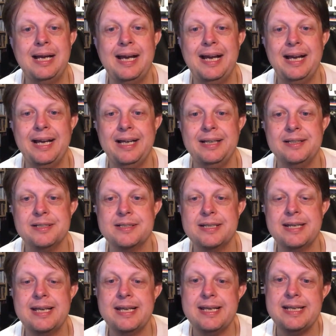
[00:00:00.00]
and
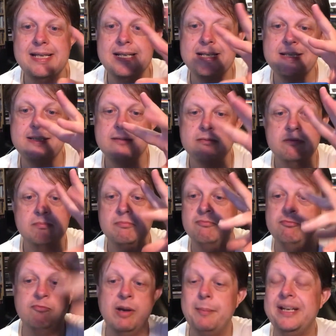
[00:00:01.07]
he
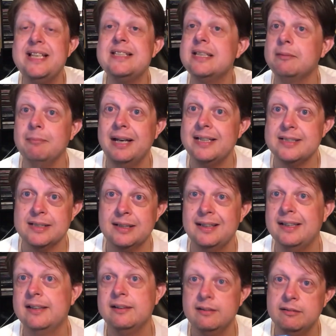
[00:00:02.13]
reminiscing
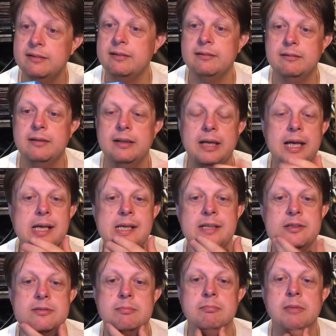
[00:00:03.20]
basically, and
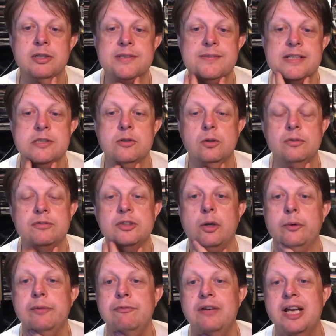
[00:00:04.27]
it's most of it is sort of
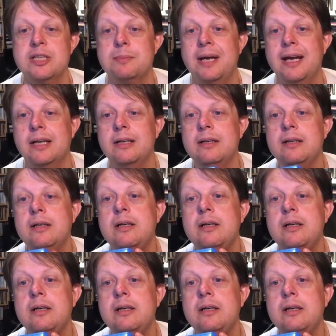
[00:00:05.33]
told in flashback